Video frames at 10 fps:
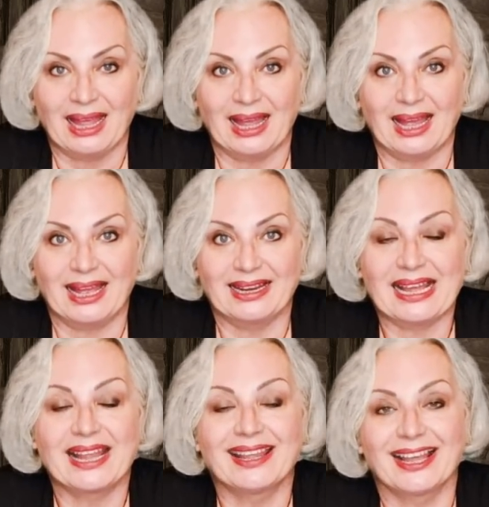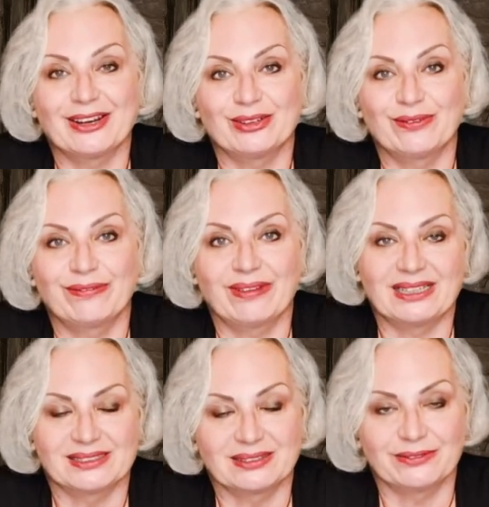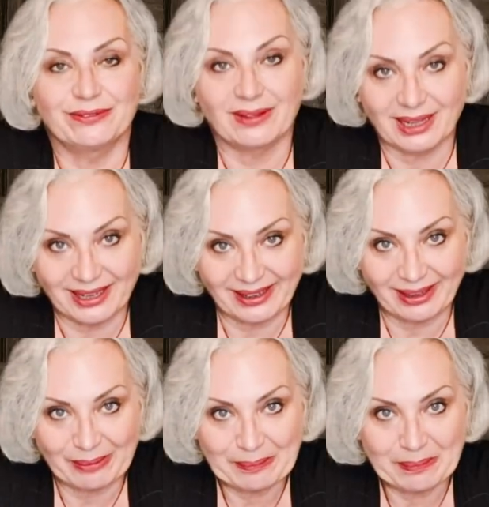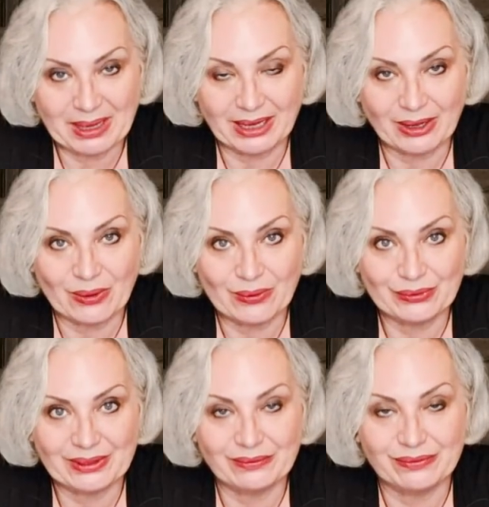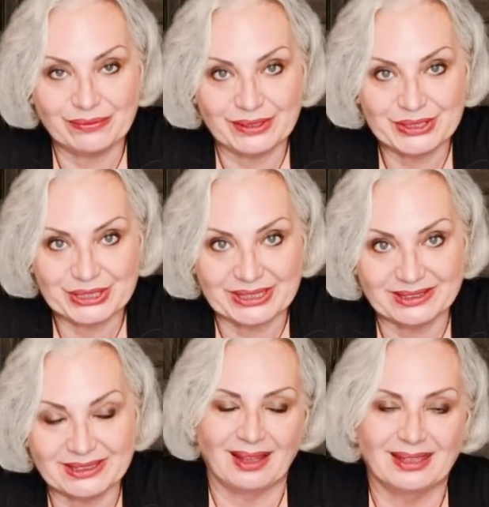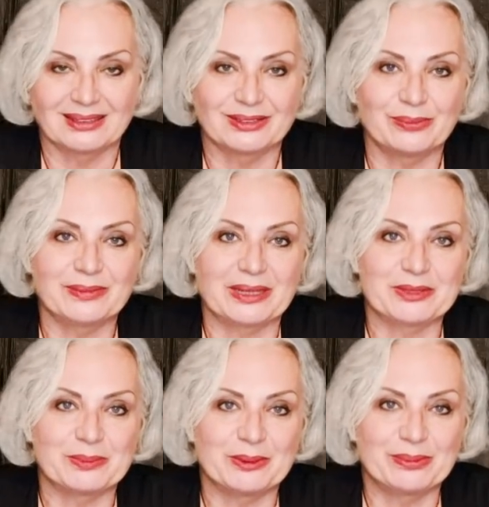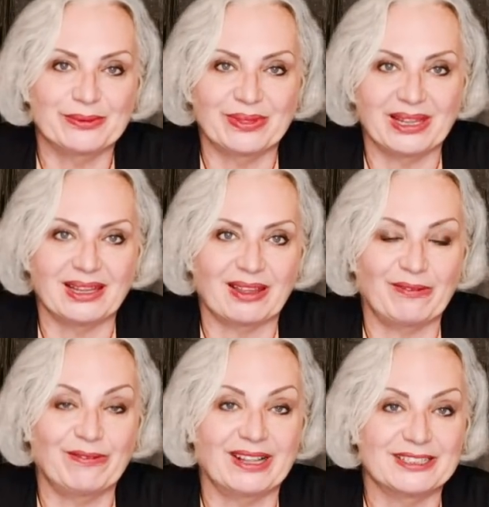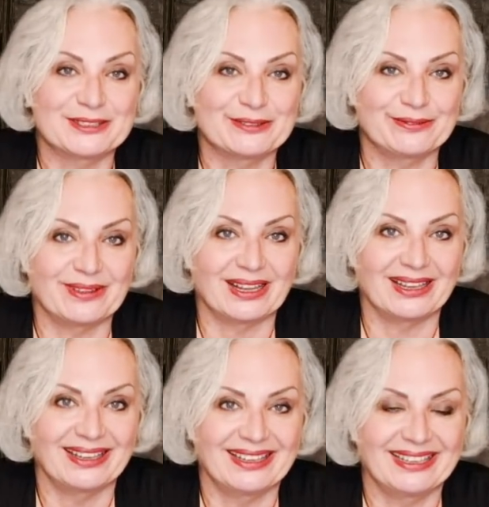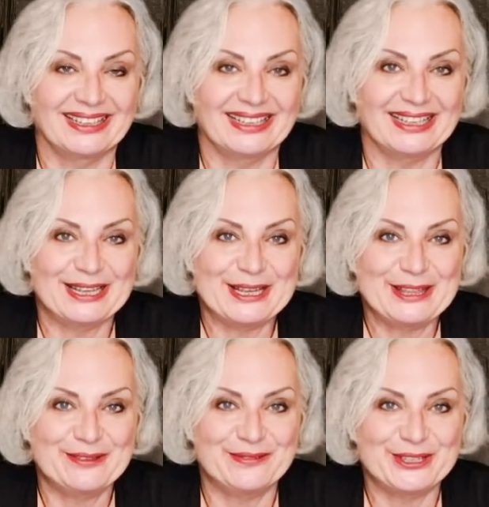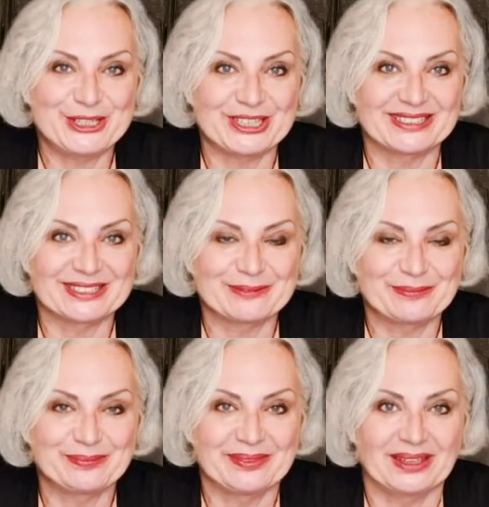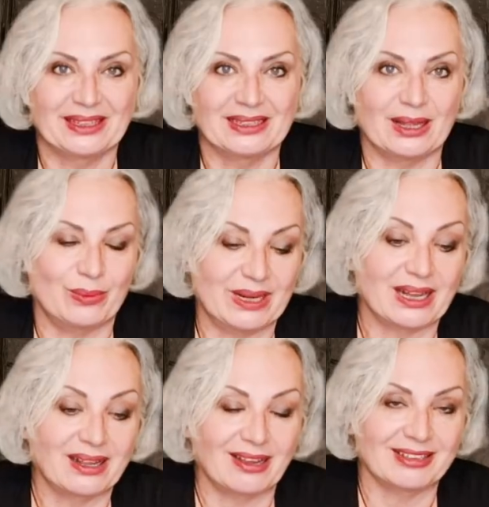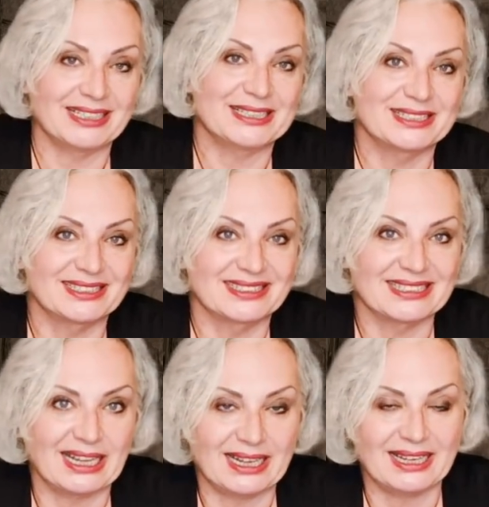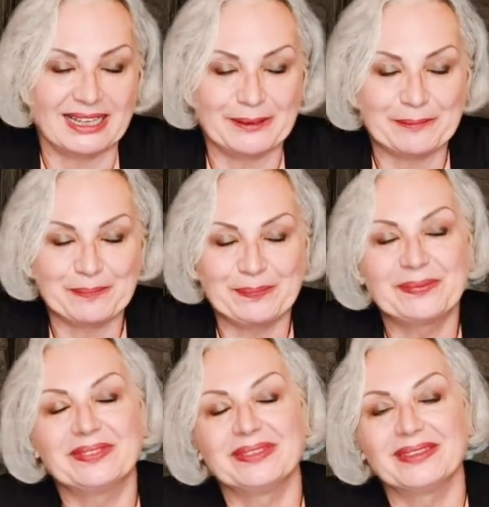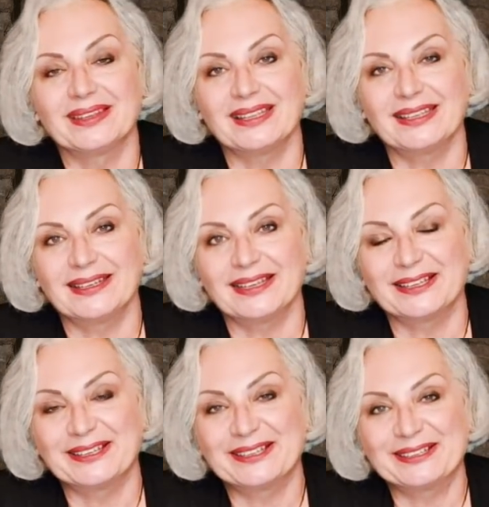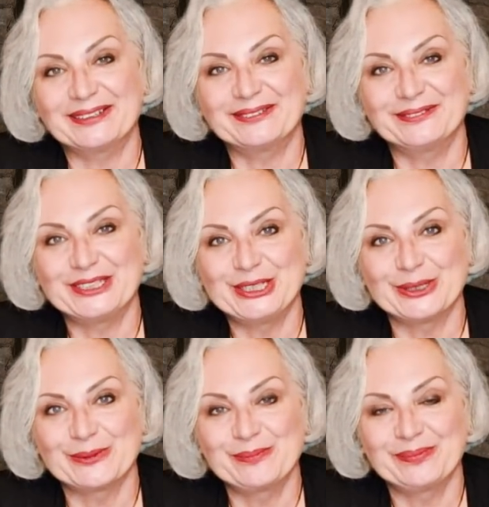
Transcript: And I cannot falsify my own visions. Sometimes people think I falsify uh, the visions and when a card is in a, in a video.